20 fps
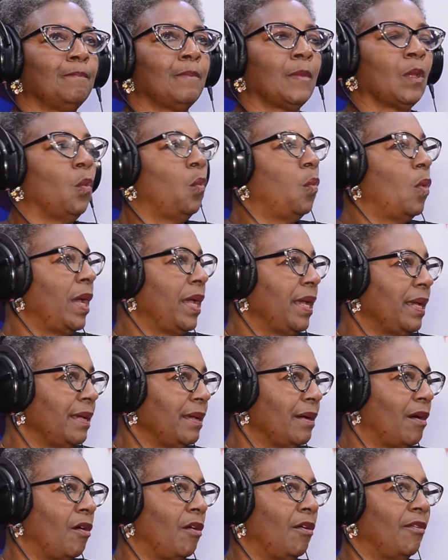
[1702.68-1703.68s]
way
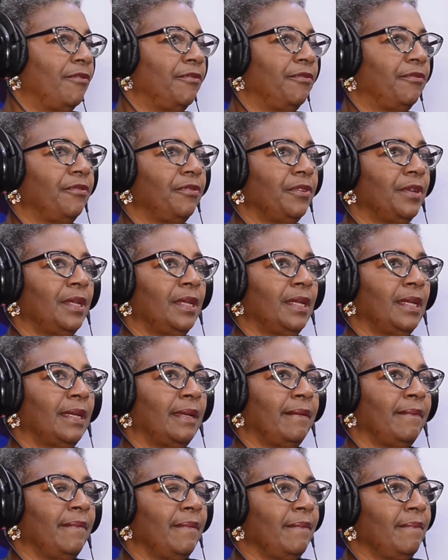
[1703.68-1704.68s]
of
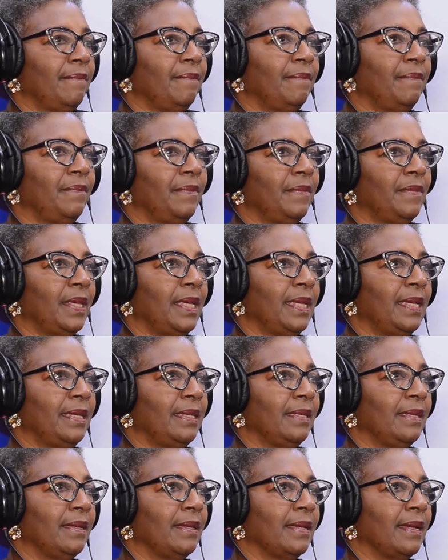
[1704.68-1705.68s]

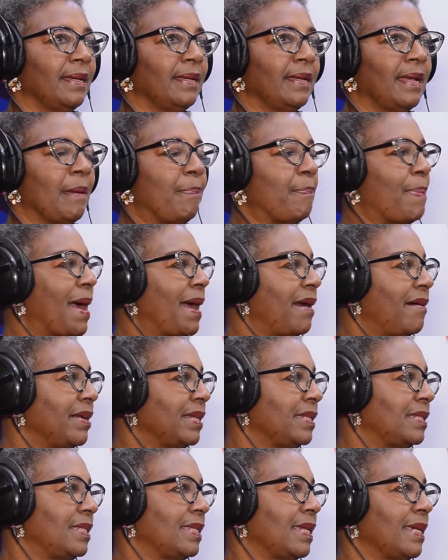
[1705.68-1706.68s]
the
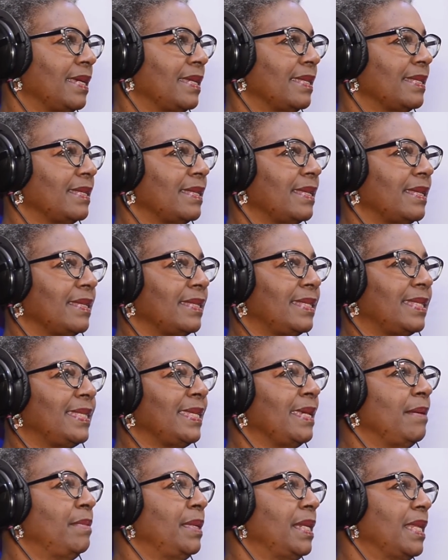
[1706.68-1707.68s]
apparent
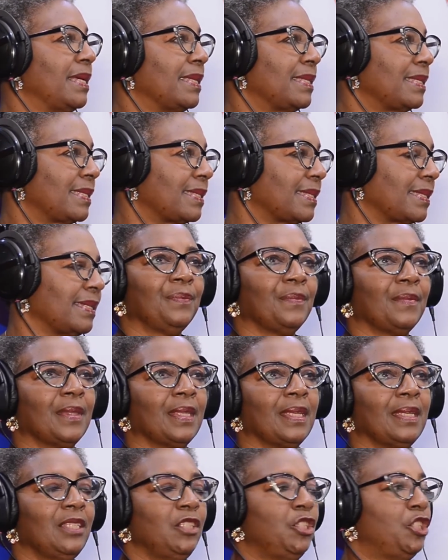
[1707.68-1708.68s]
seamless
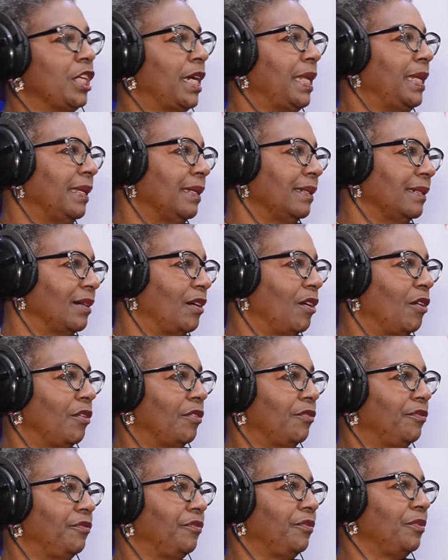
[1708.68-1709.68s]
gelling
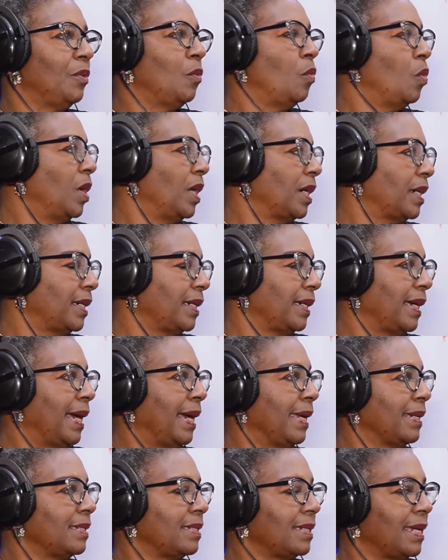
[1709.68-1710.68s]
of work
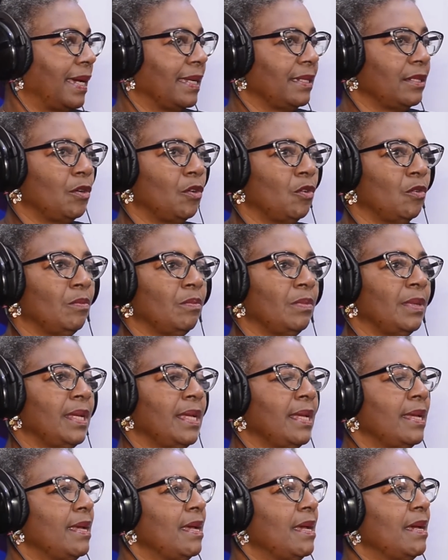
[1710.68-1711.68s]
and home.
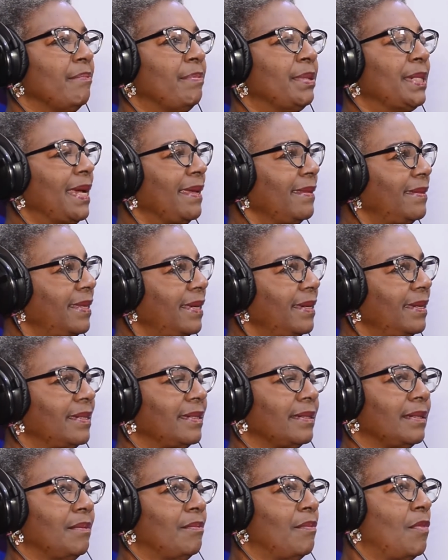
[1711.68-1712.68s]
But I think
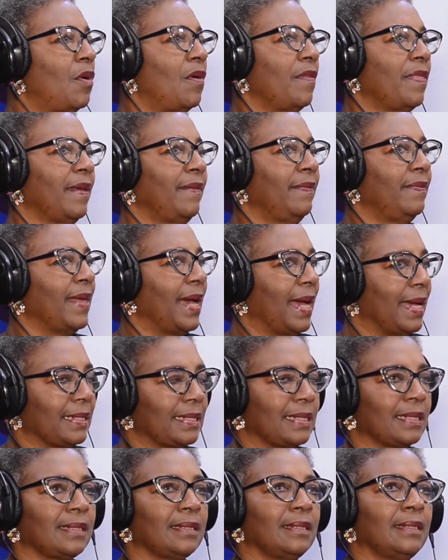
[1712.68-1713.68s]
more than
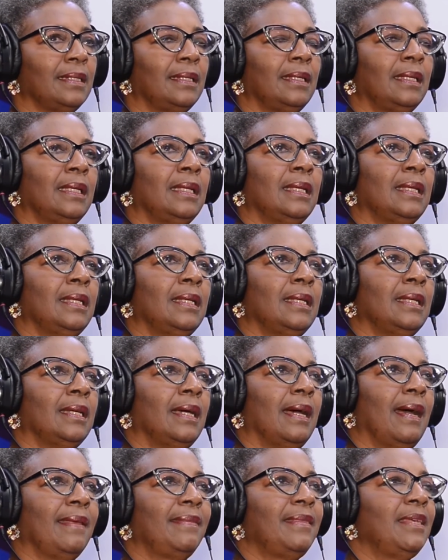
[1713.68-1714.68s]
that,
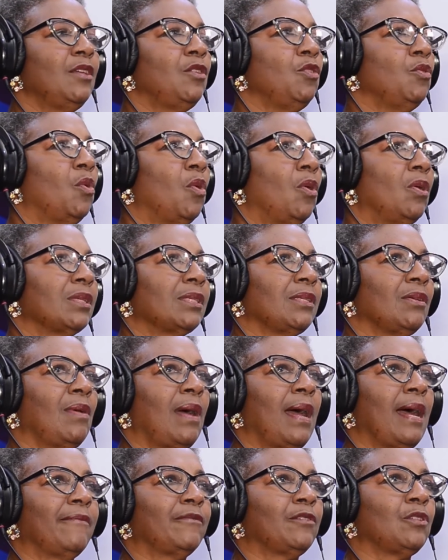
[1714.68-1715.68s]
I think you also
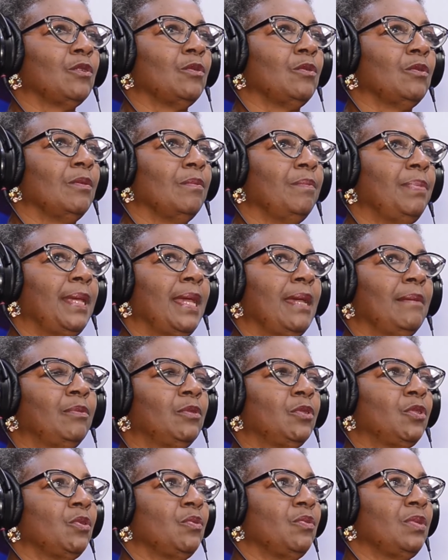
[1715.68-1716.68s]
have to be able
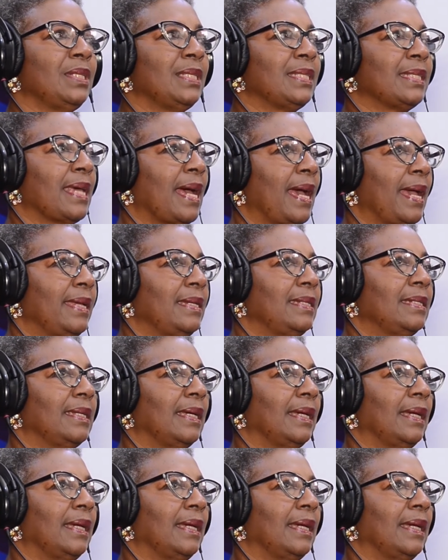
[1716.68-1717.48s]
to decide